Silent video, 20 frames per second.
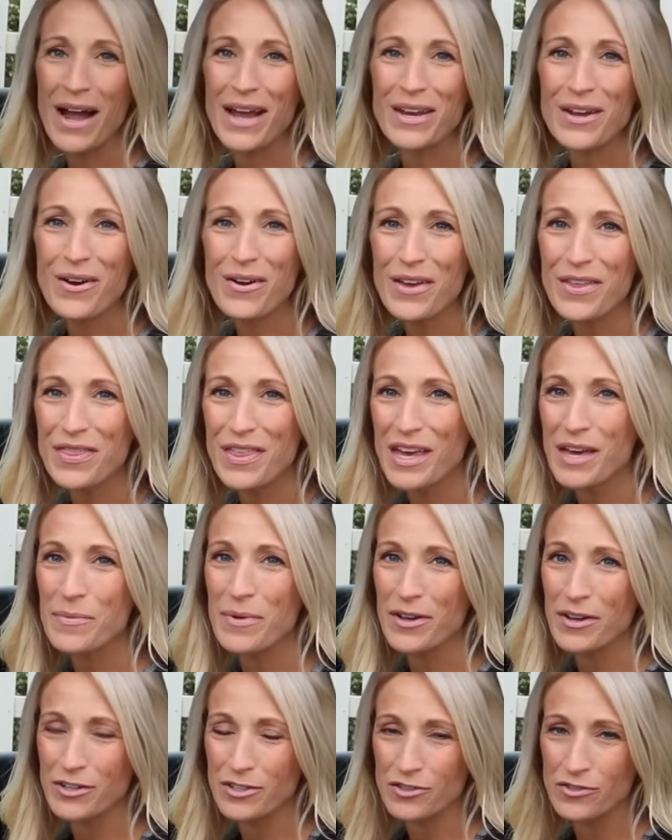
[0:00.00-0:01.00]
I know you think
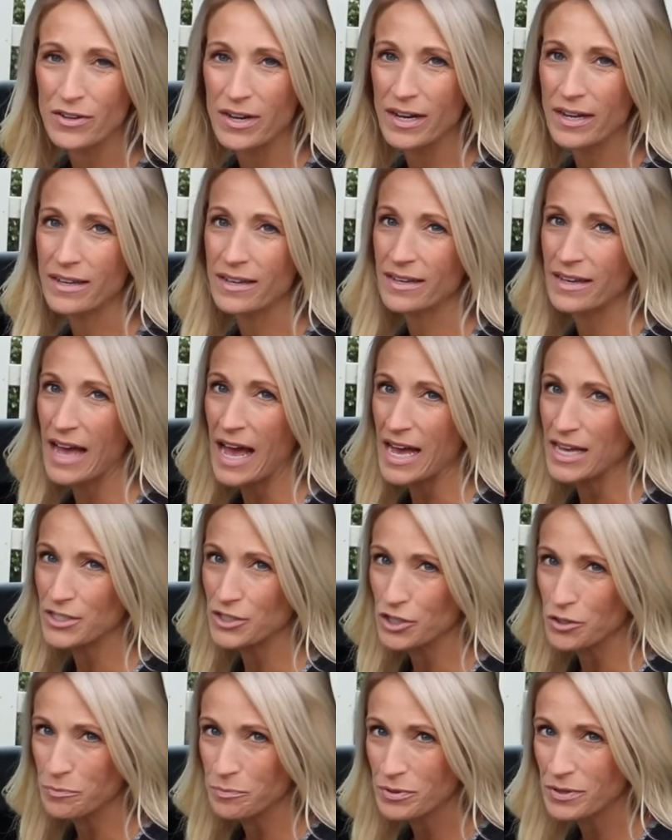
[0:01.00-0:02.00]
about your truck
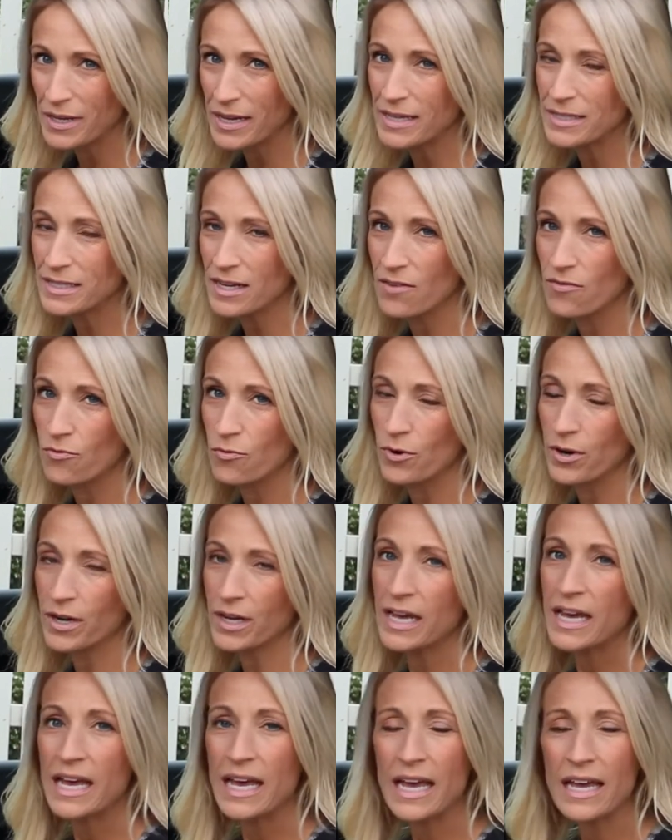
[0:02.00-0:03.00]
as your place of
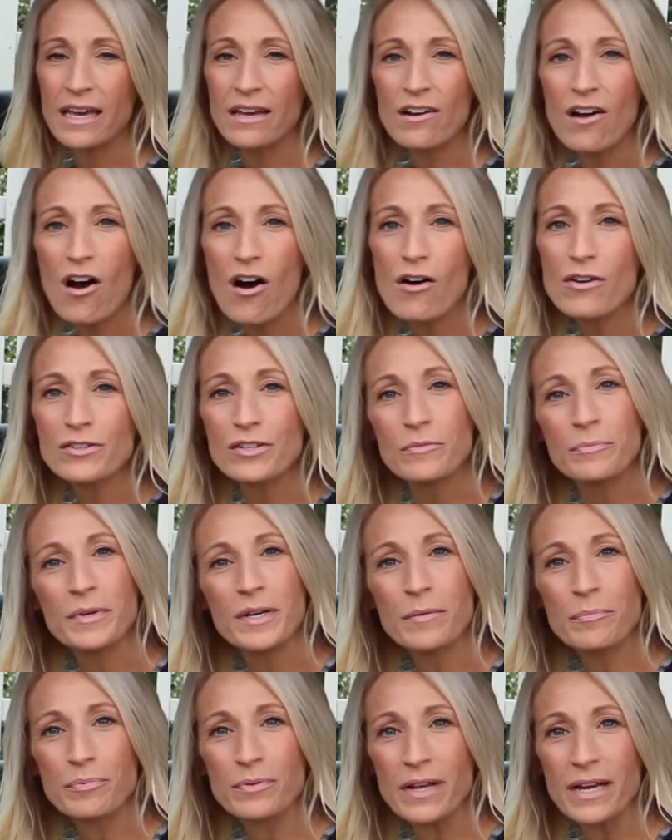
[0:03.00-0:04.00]
work. It can also
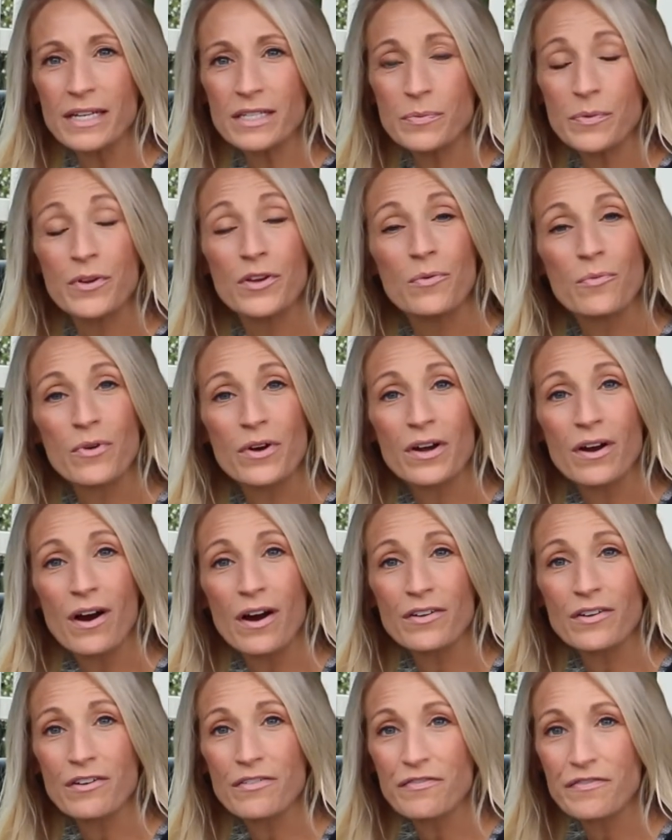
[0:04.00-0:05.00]
be a place where you work
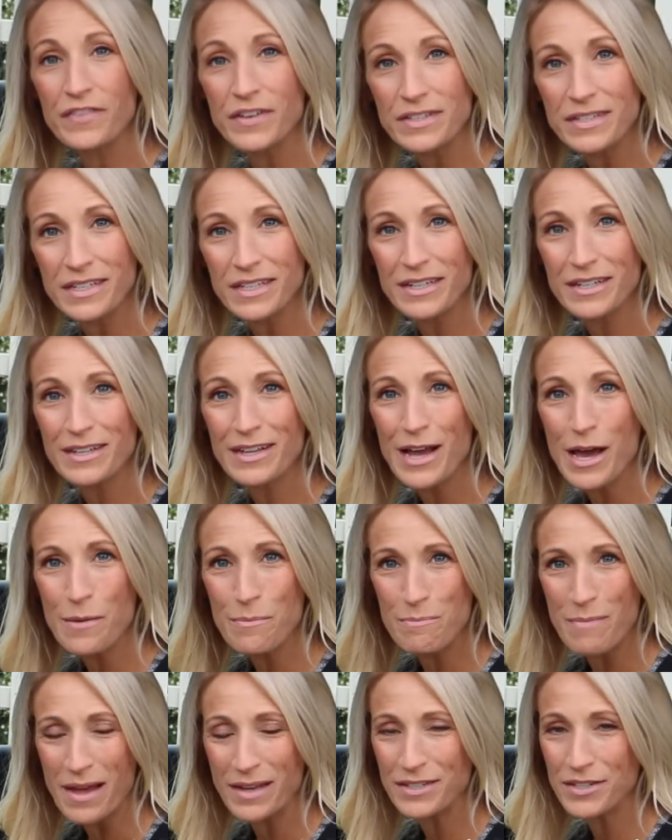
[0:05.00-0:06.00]
on your physical
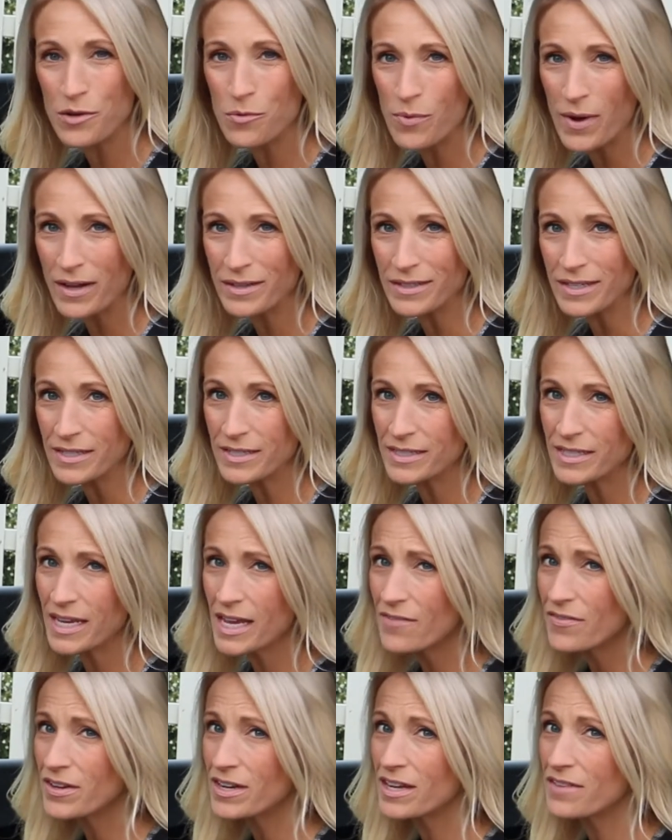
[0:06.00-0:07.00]
and mental wellness,
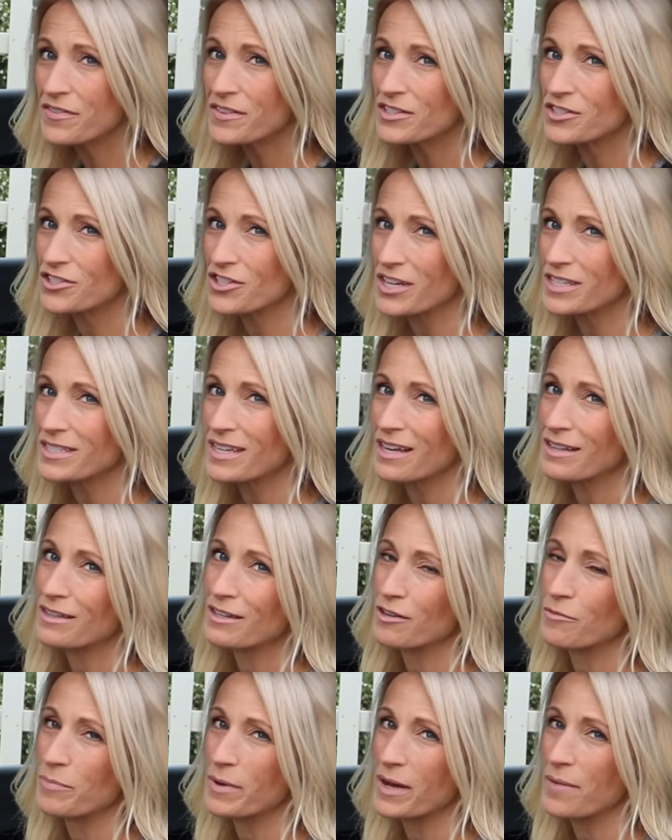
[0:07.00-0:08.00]
even if it's just a
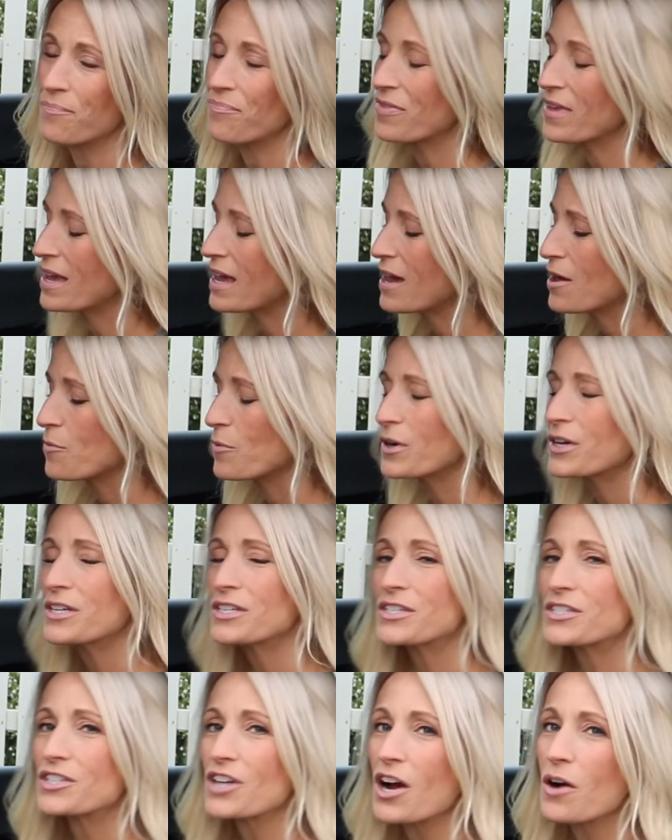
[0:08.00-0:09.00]
little bit. We're gonna
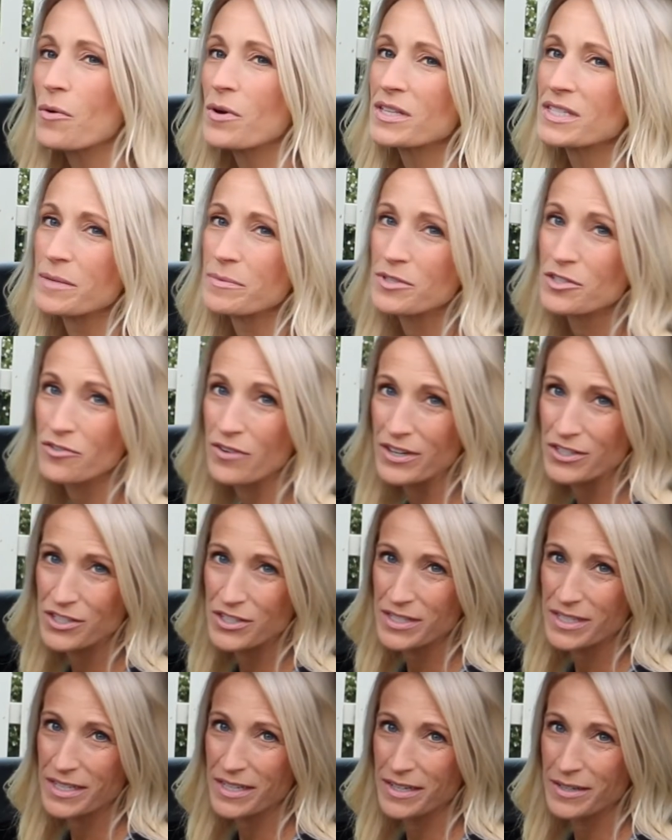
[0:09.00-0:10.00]
start with some
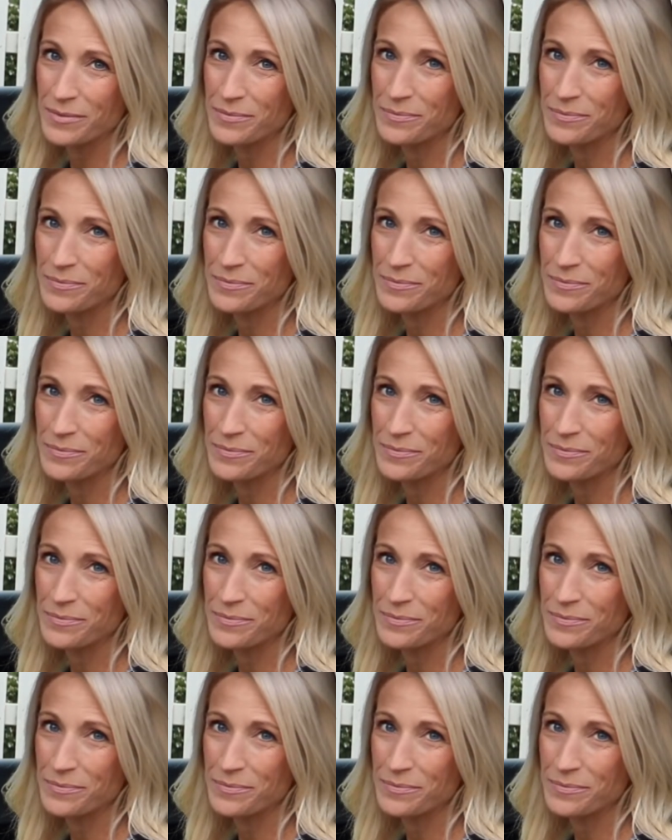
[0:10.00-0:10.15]
stretches here.